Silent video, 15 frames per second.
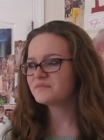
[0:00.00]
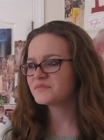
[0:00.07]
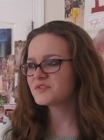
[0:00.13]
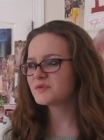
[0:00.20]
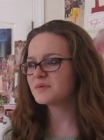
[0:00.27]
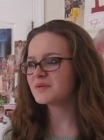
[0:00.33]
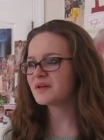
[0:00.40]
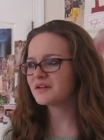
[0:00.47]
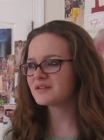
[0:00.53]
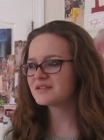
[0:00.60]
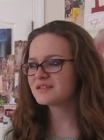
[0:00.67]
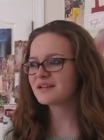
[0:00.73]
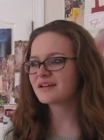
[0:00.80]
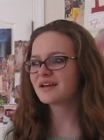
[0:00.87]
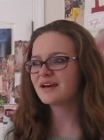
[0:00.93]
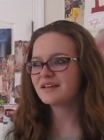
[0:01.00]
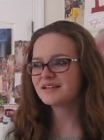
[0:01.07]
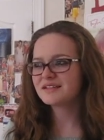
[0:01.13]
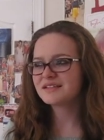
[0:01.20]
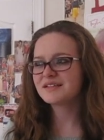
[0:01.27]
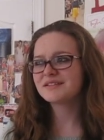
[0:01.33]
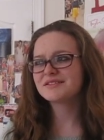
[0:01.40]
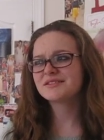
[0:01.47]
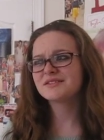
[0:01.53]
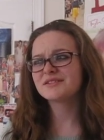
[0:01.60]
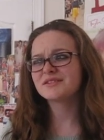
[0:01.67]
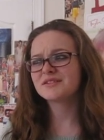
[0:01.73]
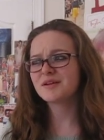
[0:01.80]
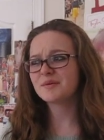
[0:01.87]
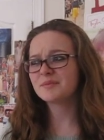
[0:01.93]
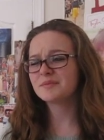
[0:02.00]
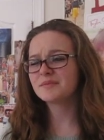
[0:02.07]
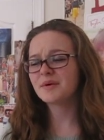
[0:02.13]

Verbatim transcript: to be honest, I kind of ditched Tum